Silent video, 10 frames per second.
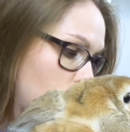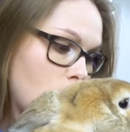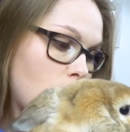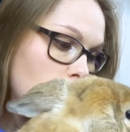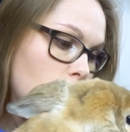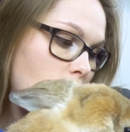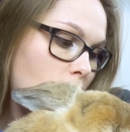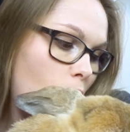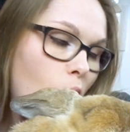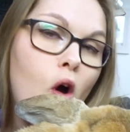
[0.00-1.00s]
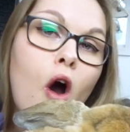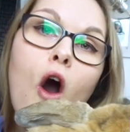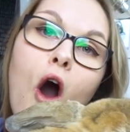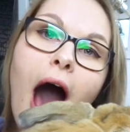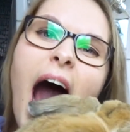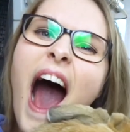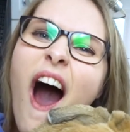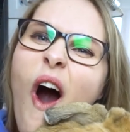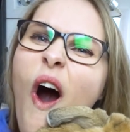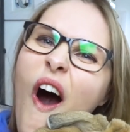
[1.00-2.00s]
Yeah, you're not. Oh, oh,
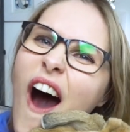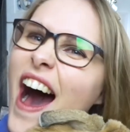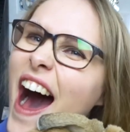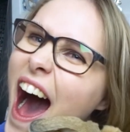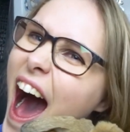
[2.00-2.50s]
ow!